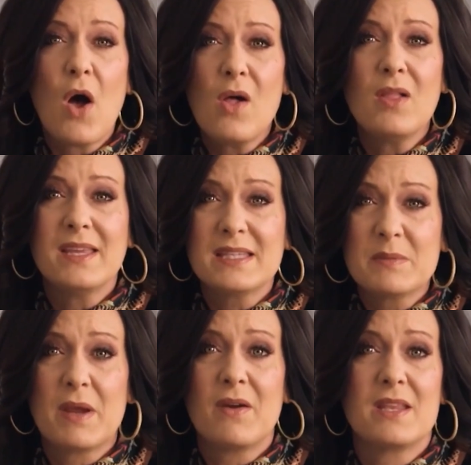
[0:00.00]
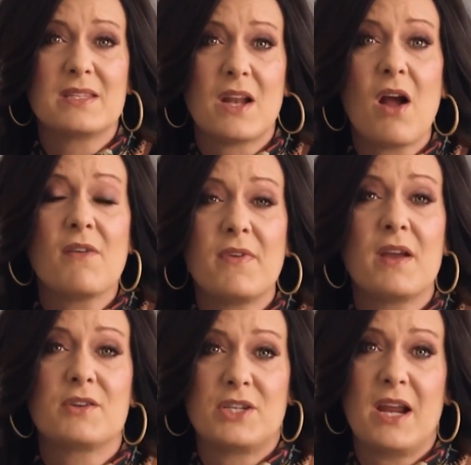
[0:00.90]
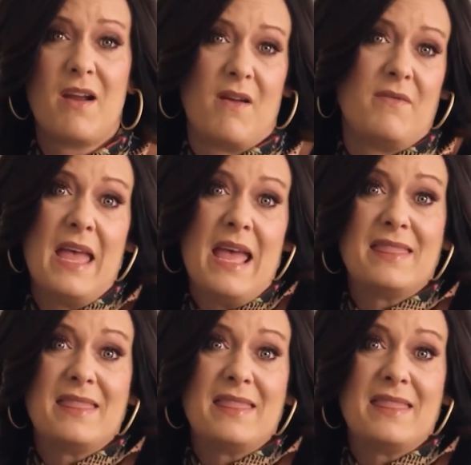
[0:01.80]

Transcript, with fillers: all experienced our fair share of